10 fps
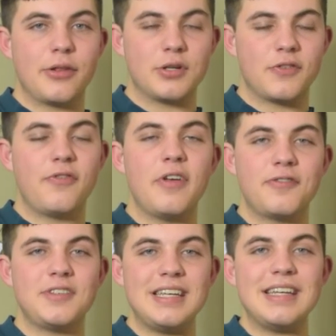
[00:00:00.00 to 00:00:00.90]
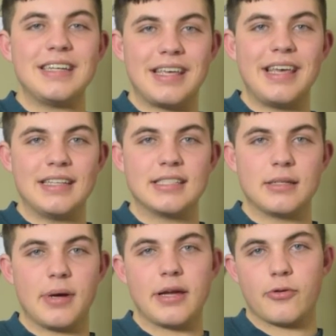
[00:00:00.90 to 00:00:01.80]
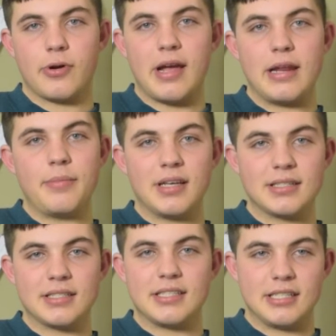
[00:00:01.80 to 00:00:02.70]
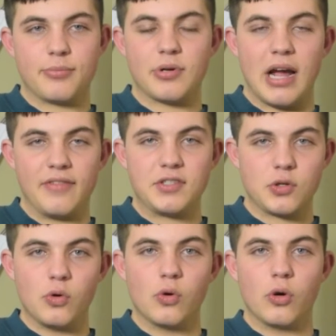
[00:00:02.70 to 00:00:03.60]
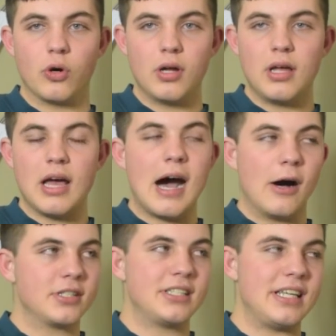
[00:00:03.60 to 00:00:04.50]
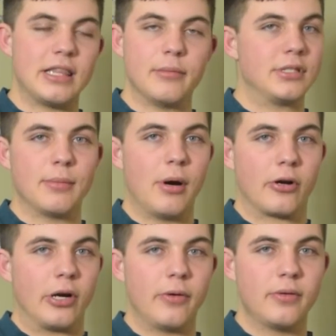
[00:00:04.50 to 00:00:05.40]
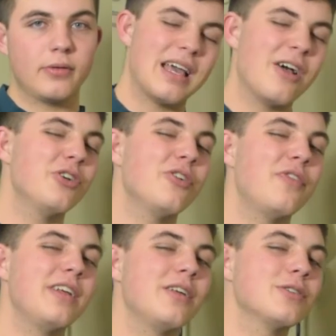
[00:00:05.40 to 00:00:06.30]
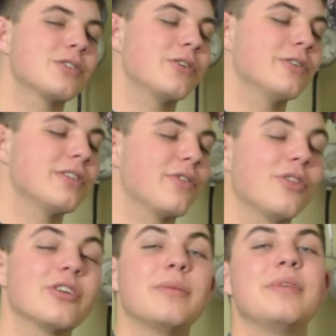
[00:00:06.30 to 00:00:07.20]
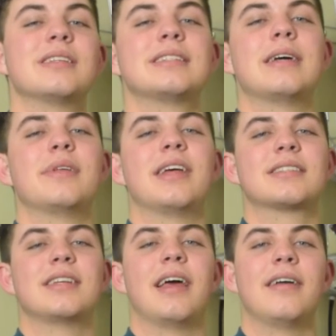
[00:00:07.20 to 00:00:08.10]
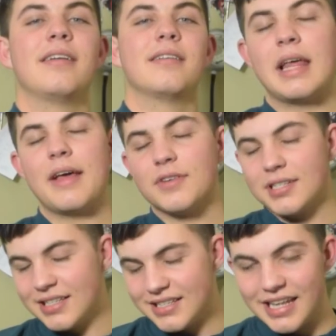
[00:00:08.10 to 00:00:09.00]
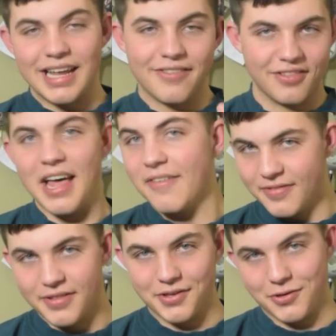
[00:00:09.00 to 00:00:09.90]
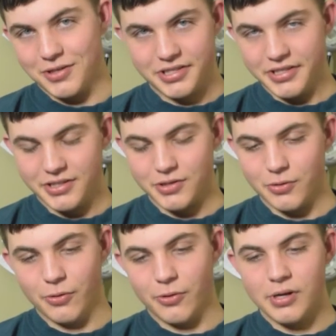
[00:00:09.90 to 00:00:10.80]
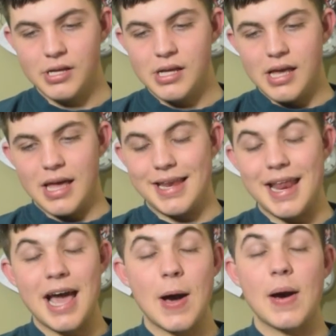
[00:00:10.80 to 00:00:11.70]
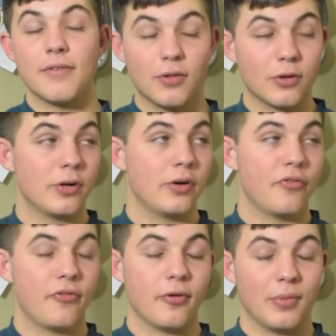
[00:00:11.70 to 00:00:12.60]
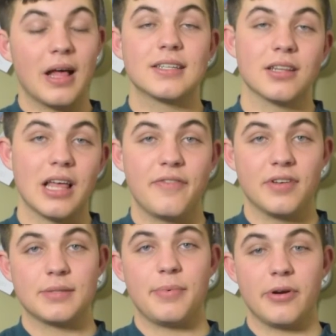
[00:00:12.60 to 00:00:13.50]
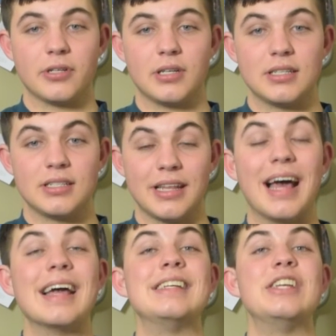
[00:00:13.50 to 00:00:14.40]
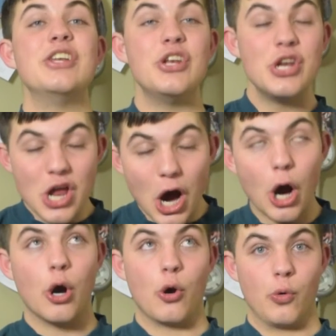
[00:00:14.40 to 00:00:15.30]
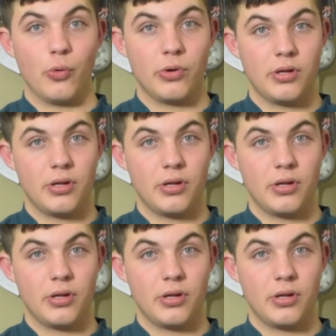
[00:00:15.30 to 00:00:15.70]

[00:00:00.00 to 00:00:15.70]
there's 15 kids in my grade because this is a private school. I'll see them tomorrow. I don't know if any of those girls ever looked at me the same the next day. And ever since then I've left the Christian school, and now I've learned from lots of life experience that I know